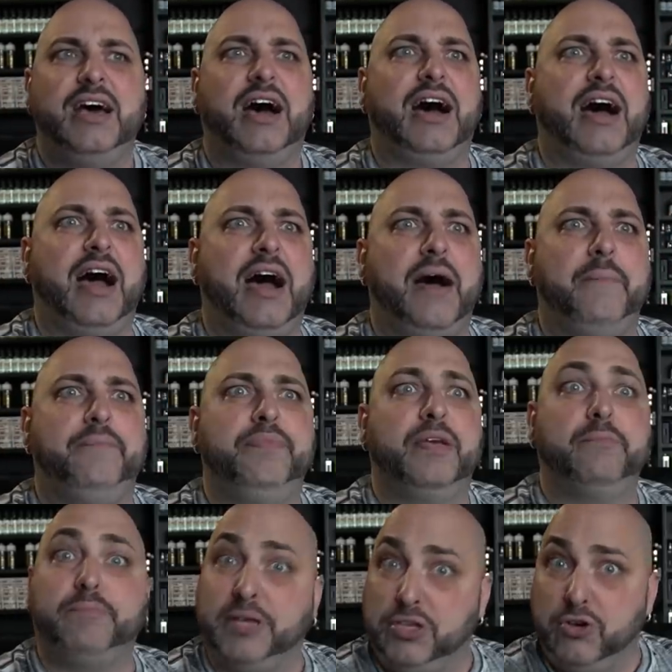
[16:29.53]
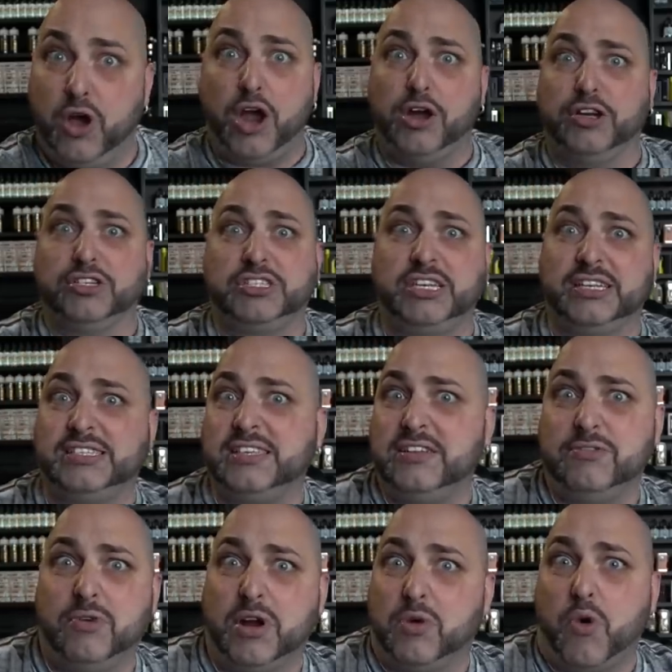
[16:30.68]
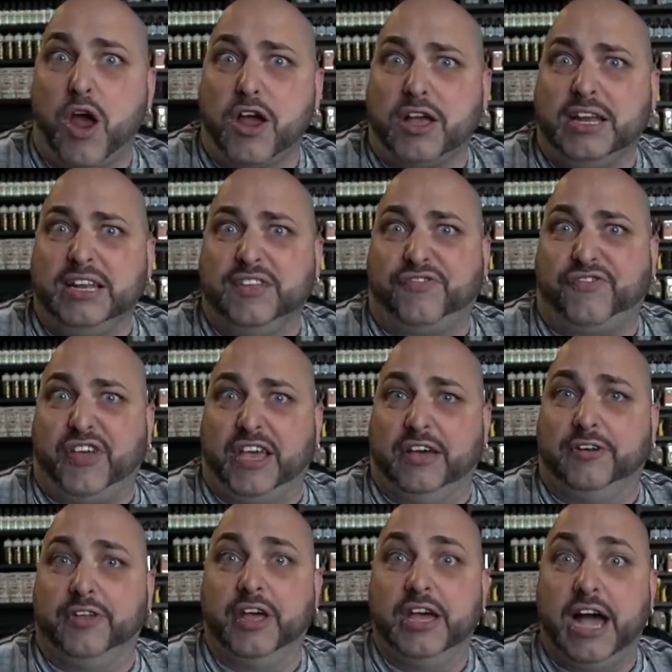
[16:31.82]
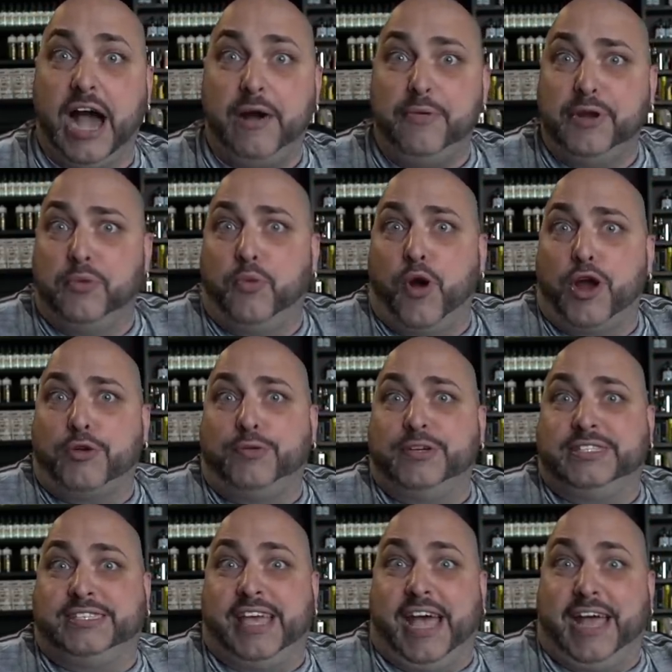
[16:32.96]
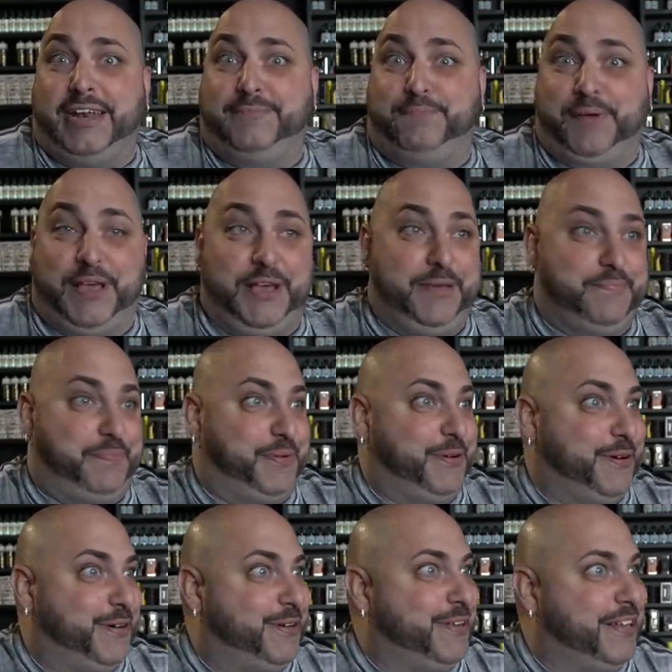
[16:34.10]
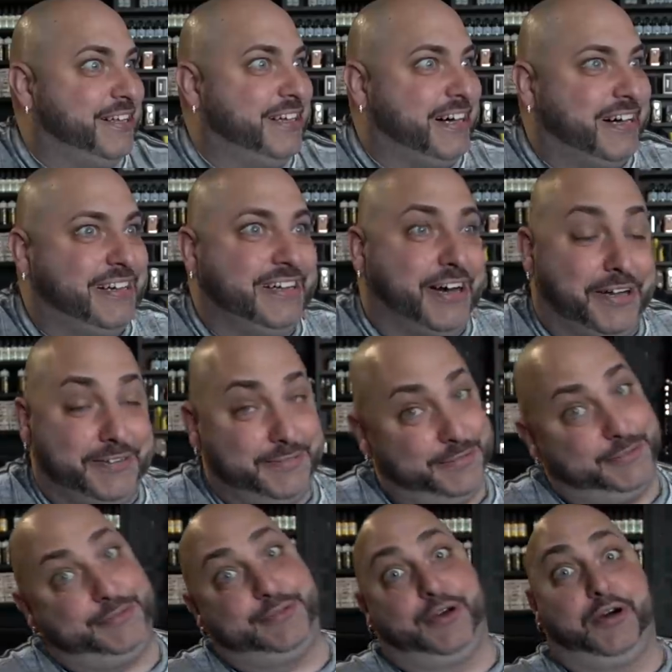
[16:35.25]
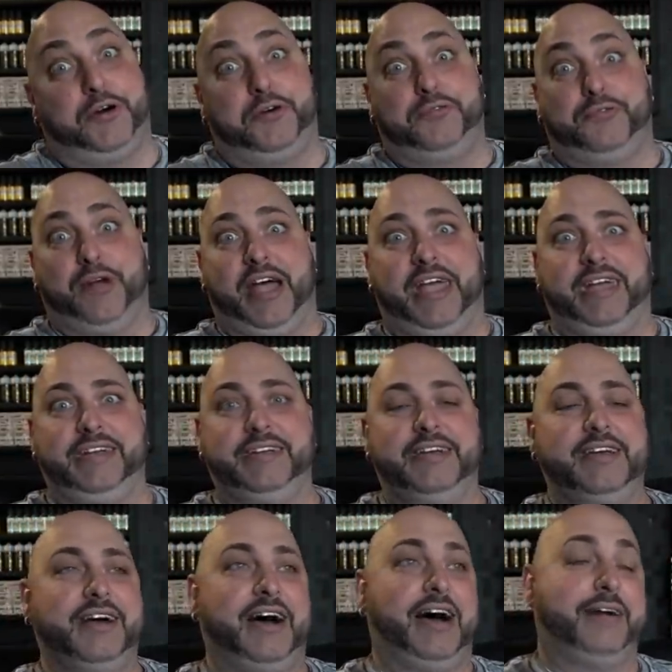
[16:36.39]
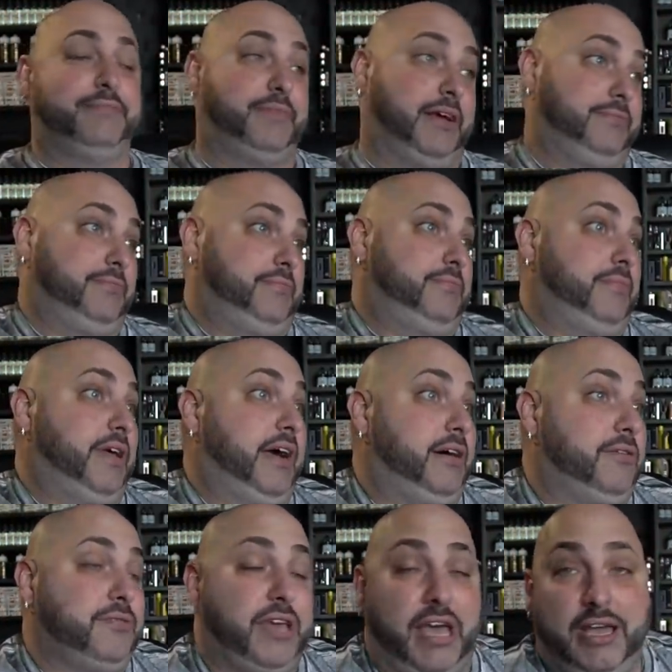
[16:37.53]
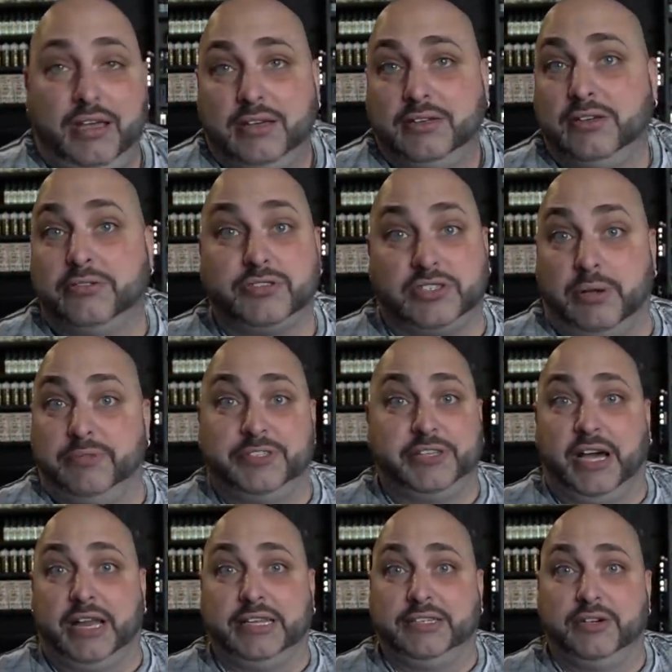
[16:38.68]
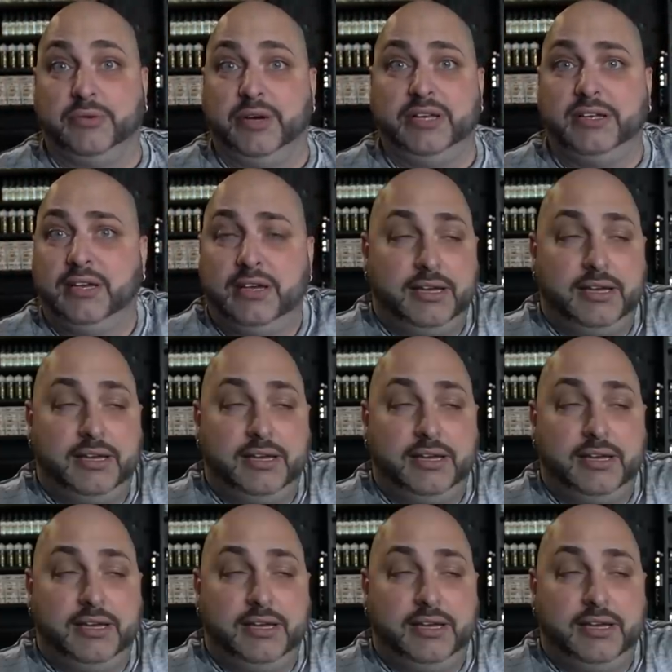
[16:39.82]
But you heard her. She doesn't even want to work in this field. I want to work with dead people. All right. Okay. You know, someone's got to do it.